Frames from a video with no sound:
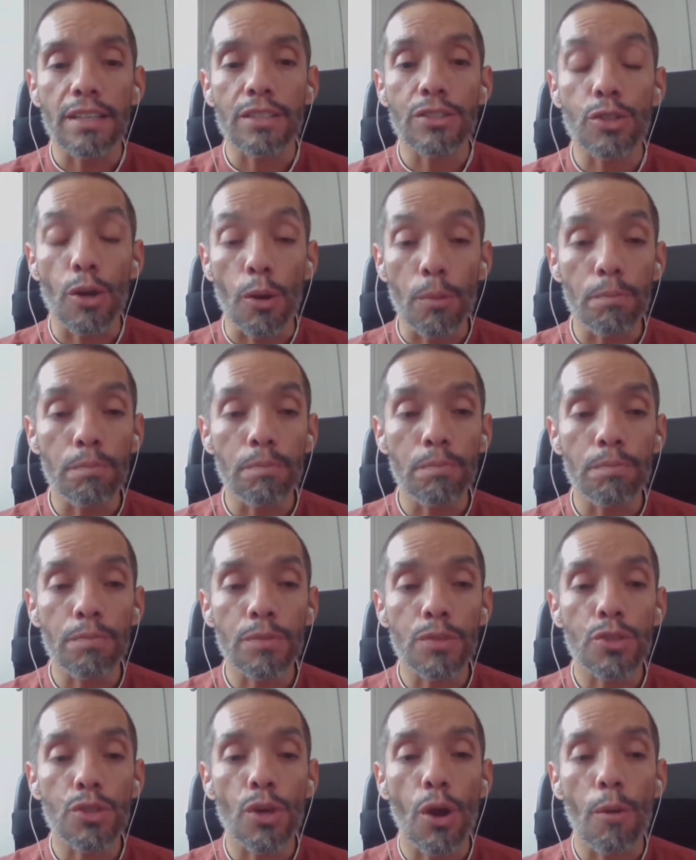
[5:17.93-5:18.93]

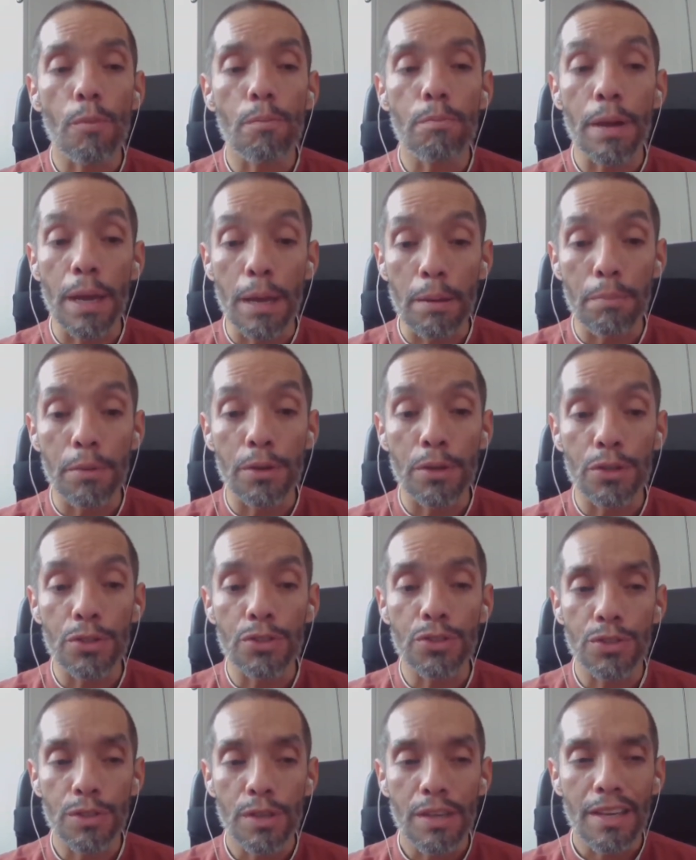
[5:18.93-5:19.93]
some
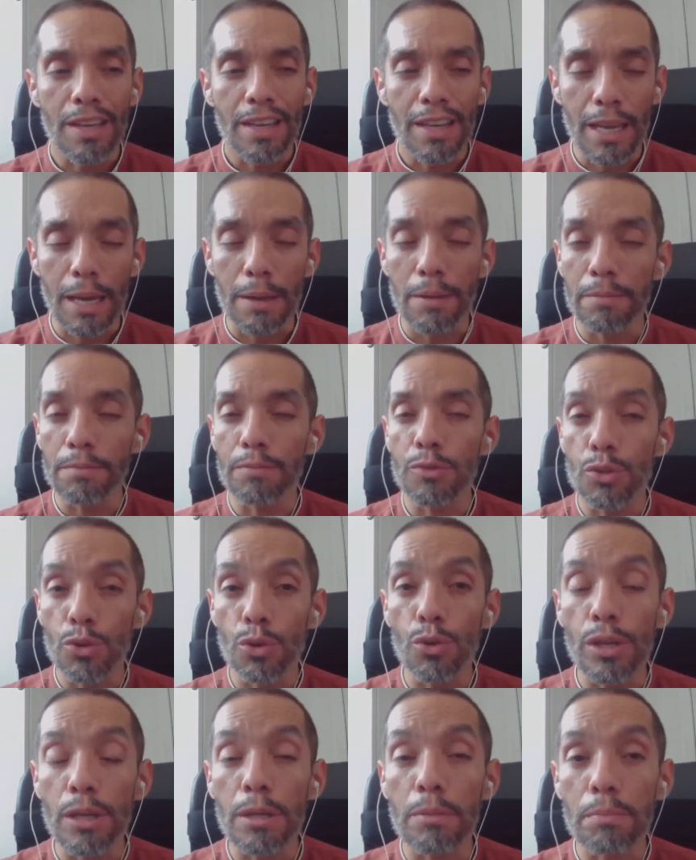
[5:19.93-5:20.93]
papers can
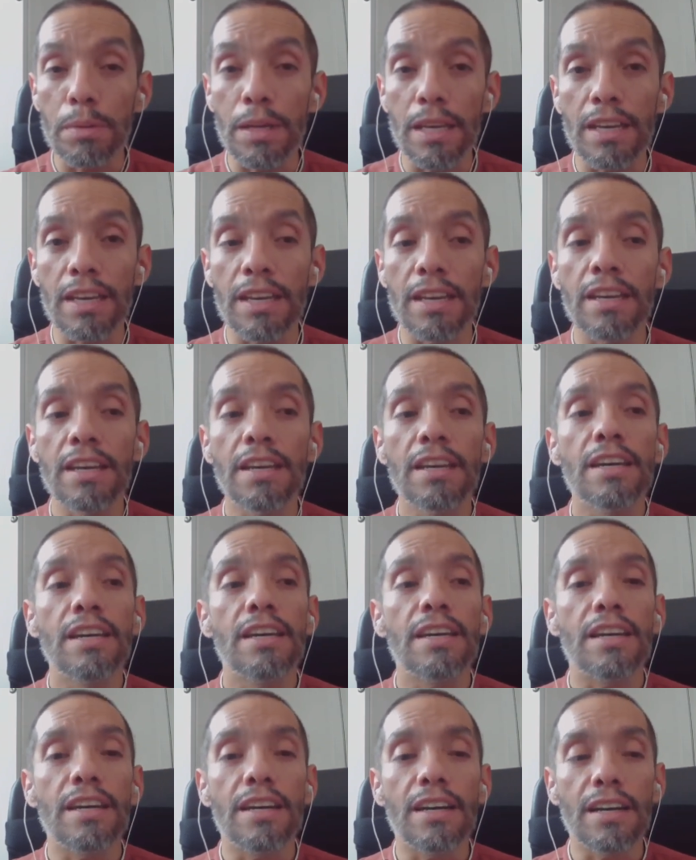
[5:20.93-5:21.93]
truly be
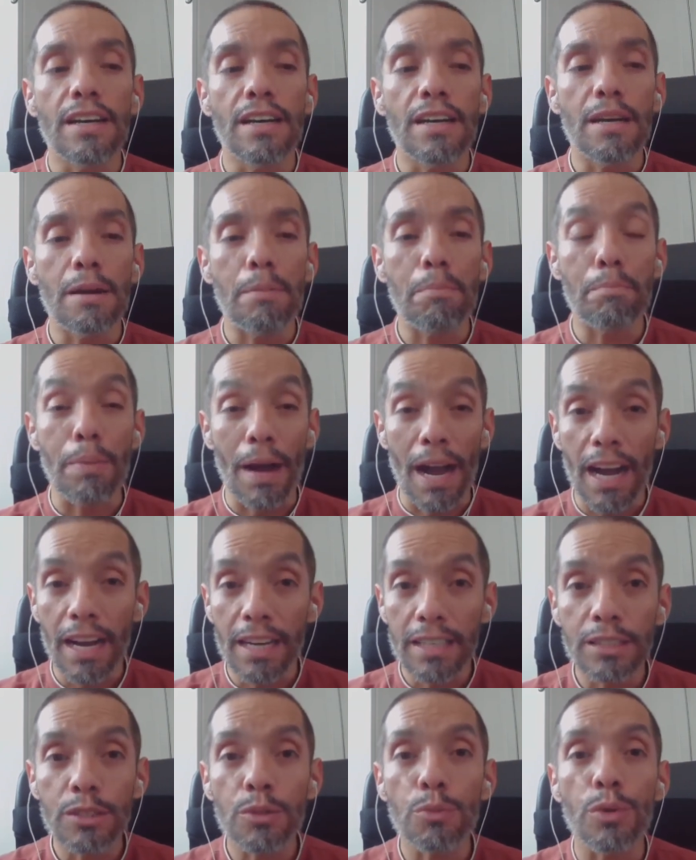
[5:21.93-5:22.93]

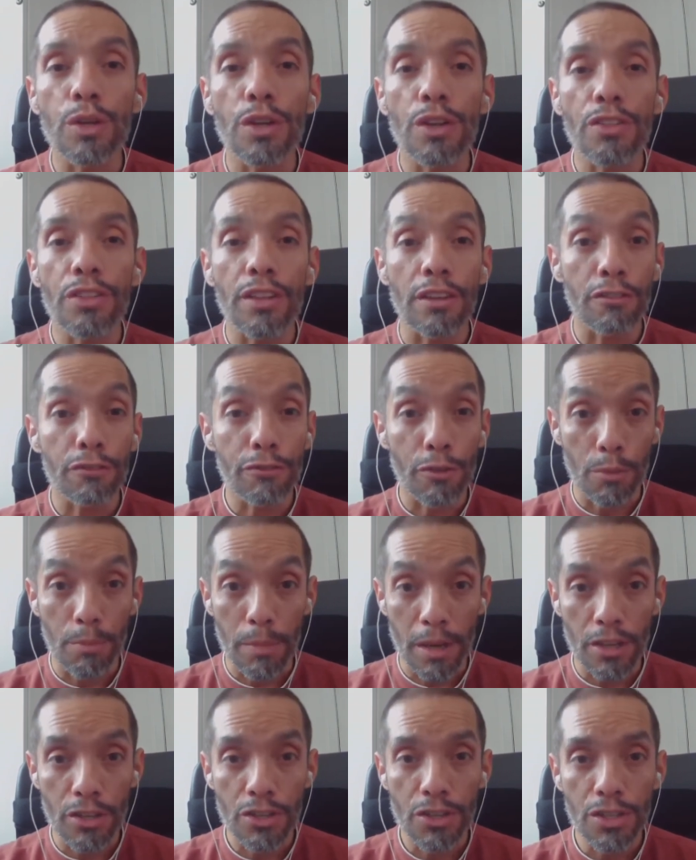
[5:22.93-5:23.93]
packed with
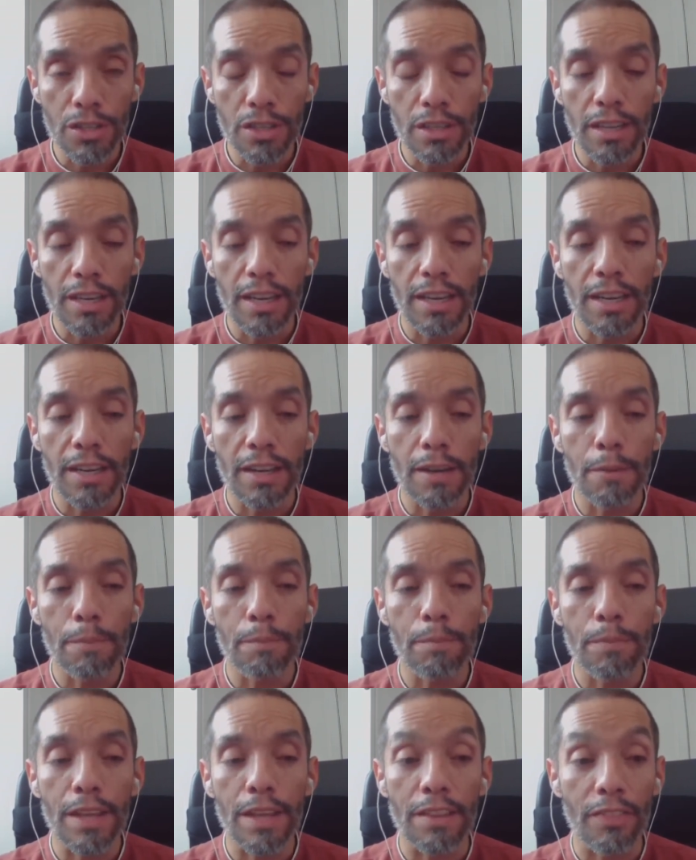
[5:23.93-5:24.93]
information,
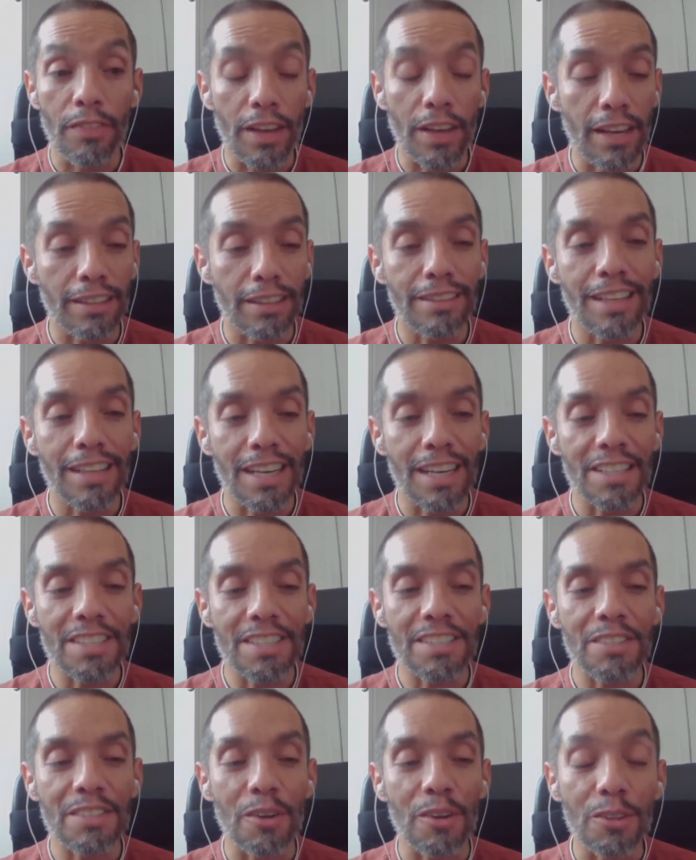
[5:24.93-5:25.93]
and then
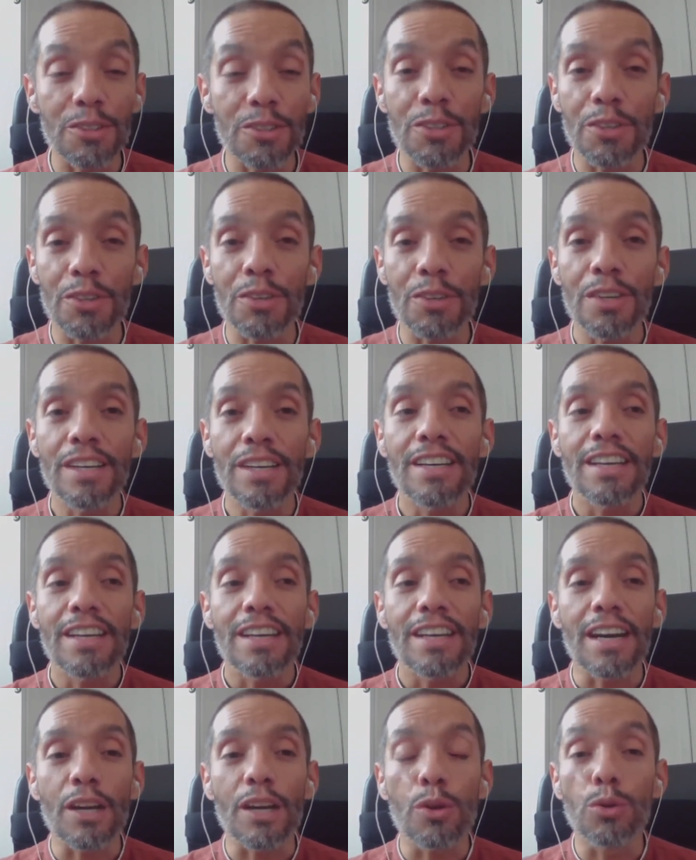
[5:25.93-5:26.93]
that's also
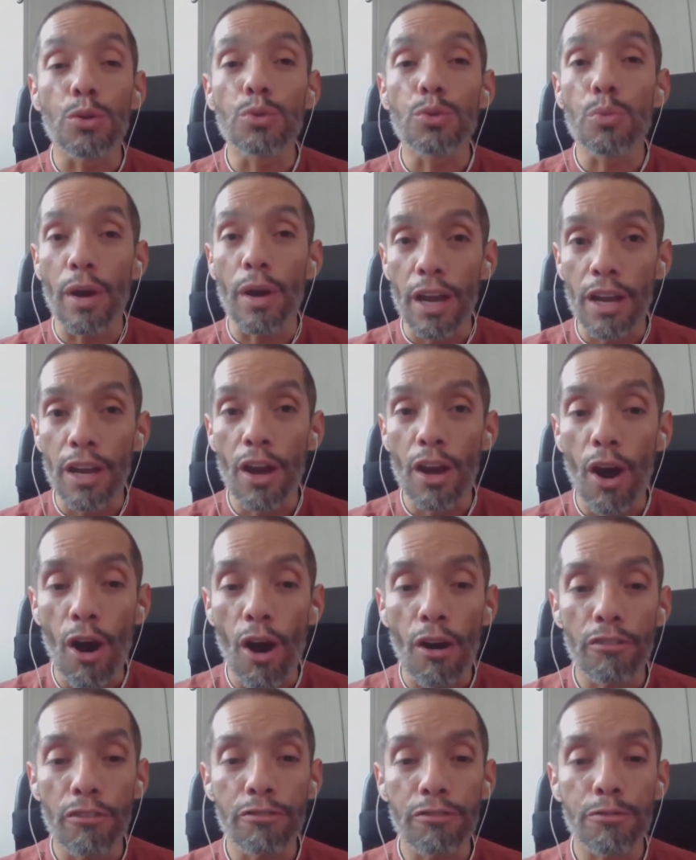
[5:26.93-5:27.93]
a good way
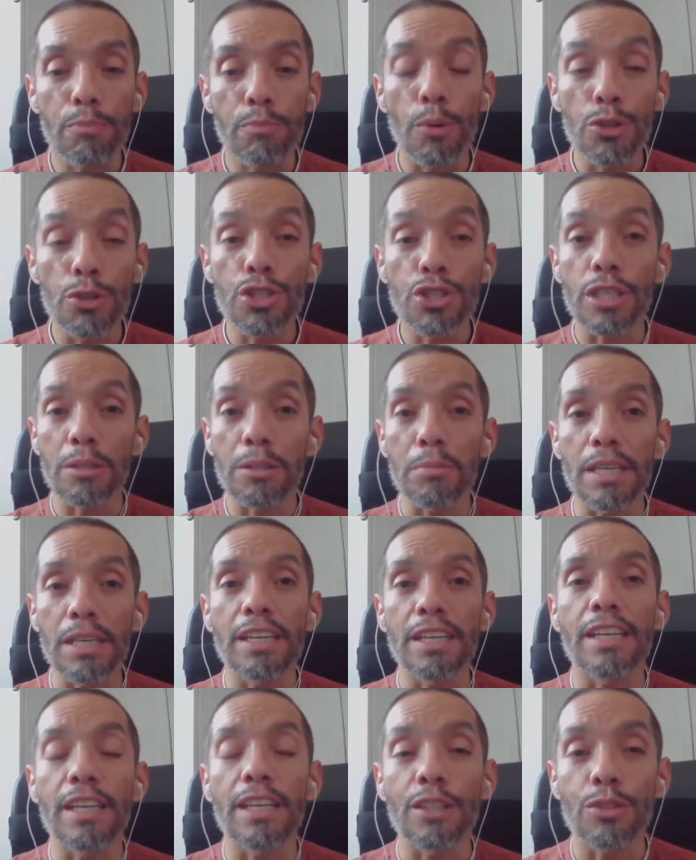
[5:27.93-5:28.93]
of pushing
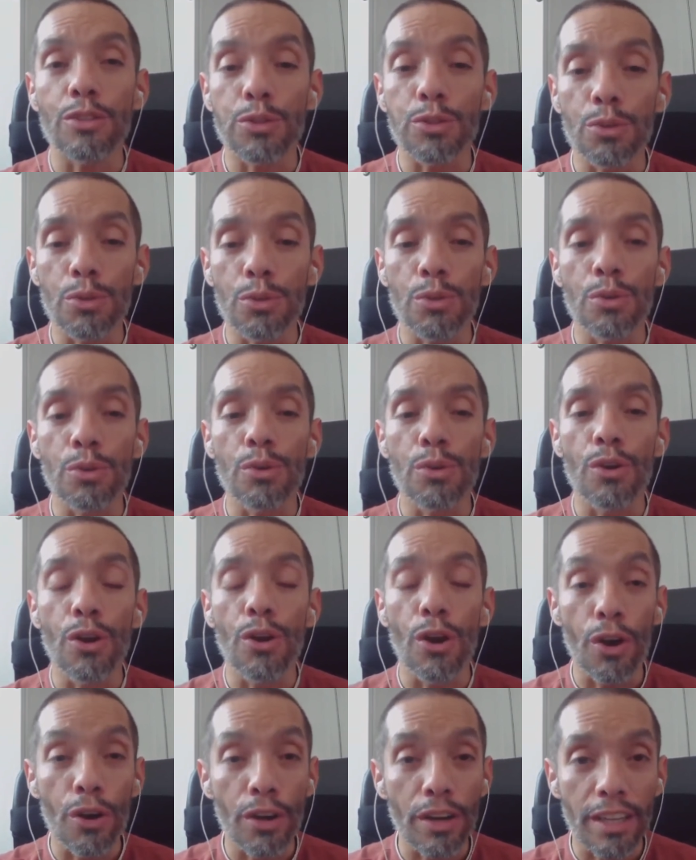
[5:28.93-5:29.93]
me into
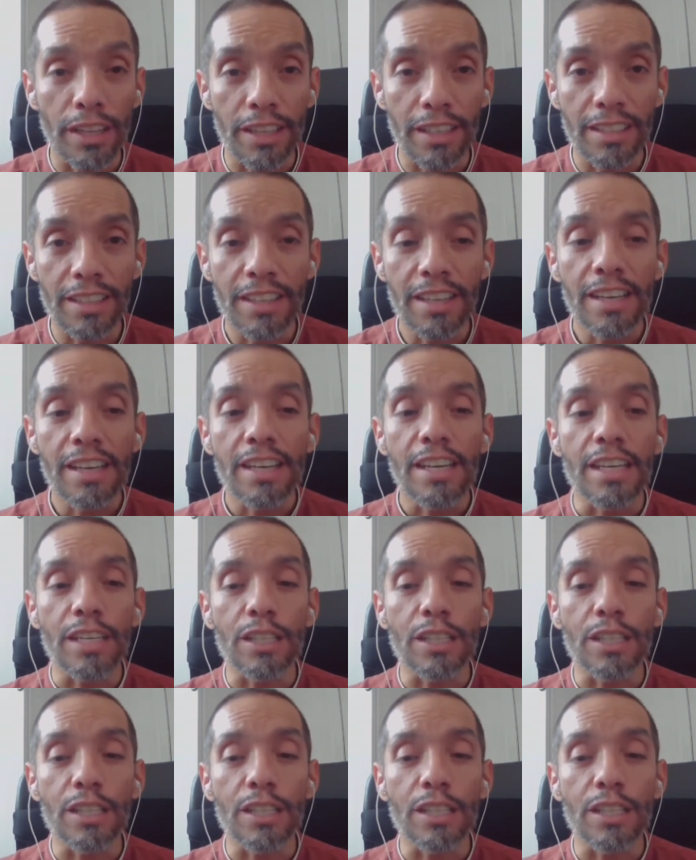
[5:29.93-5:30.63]
learning,